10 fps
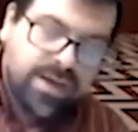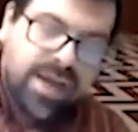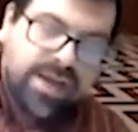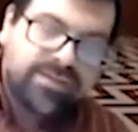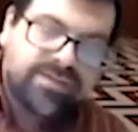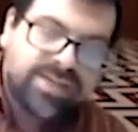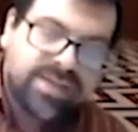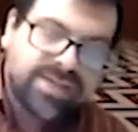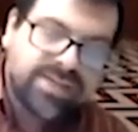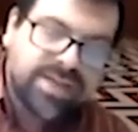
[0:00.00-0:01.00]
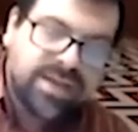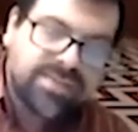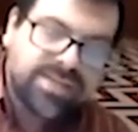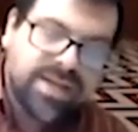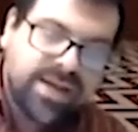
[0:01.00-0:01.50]
negative 6
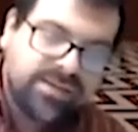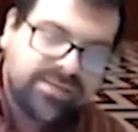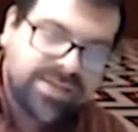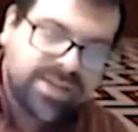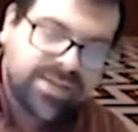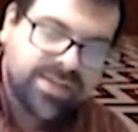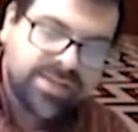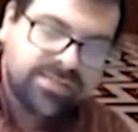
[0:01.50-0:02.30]
times negative 6